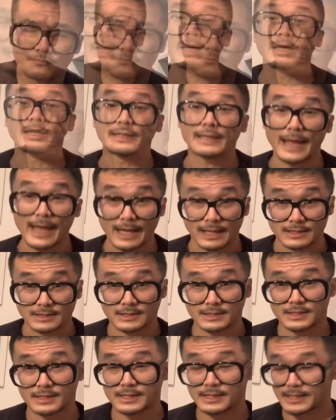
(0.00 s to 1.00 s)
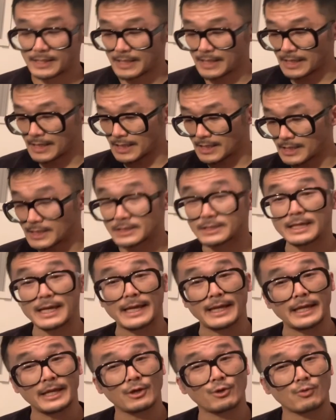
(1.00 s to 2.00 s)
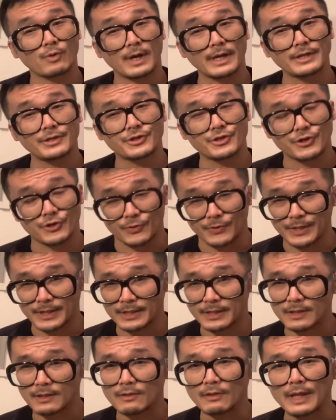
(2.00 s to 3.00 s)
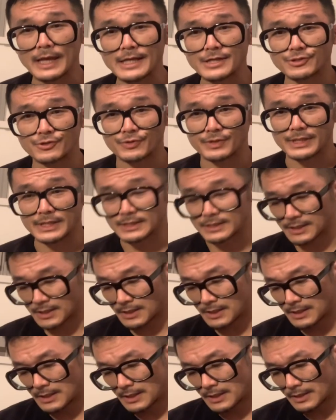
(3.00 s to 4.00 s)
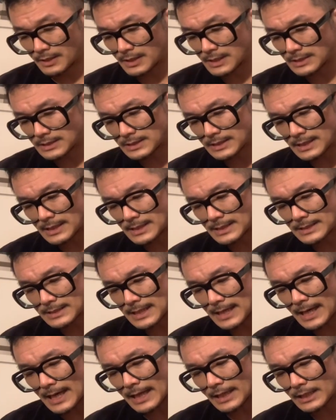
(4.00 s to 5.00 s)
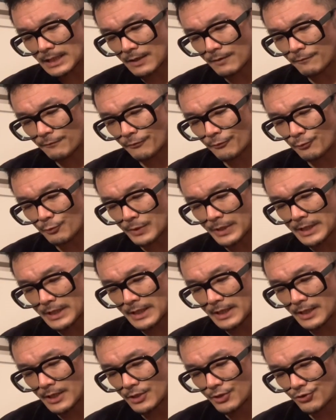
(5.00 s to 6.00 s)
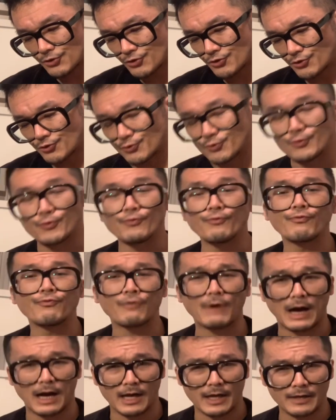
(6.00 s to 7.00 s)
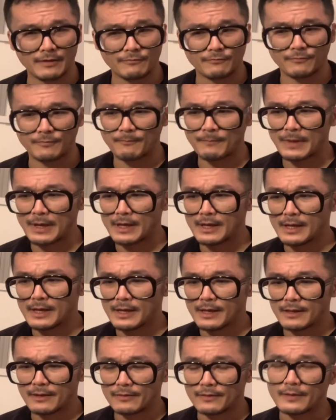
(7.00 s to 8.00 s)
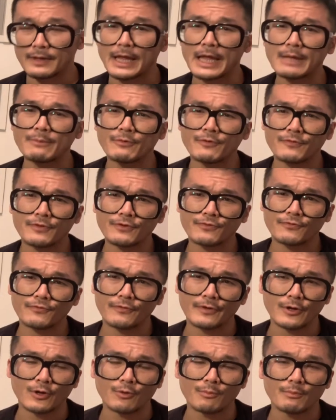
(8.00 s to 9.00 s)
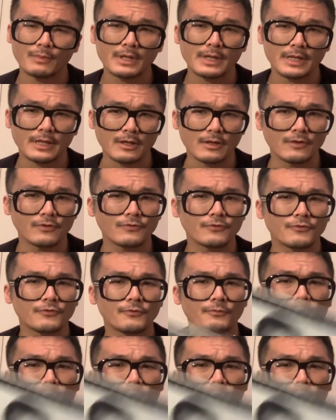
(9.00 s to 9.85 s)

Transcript: Next is a Criterion Laserdisc. This is at 325. The name of this film is